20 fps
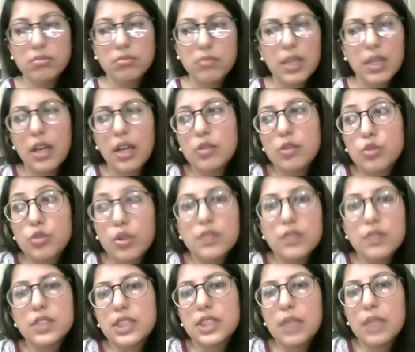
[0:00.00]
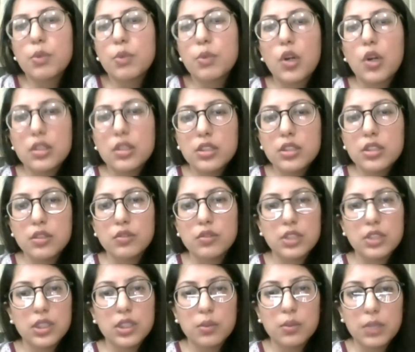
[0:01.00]
sort of the same
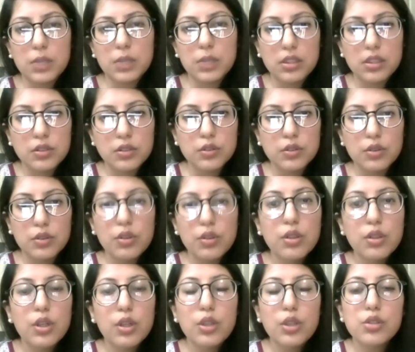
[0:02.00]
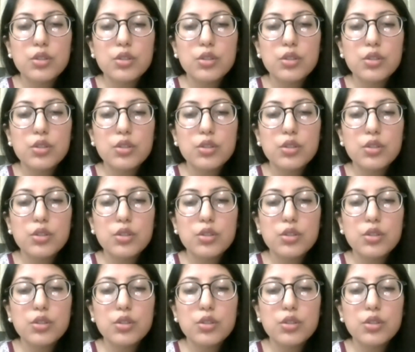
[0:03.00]
continues in a way, you know?